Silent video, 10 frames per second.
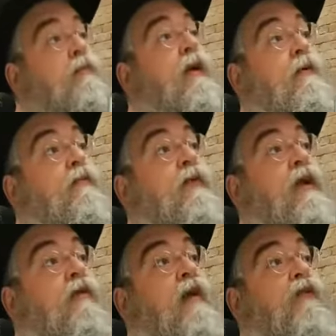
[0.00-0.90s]
Be, be
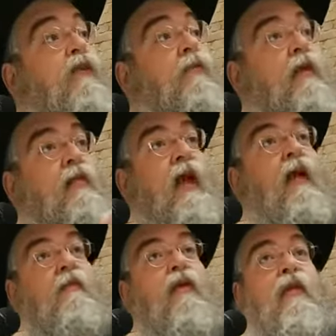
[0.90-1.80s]
grateful. Be,
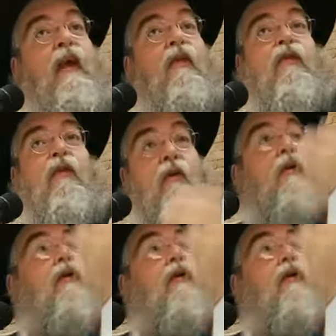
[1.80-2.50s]
th- be thankful.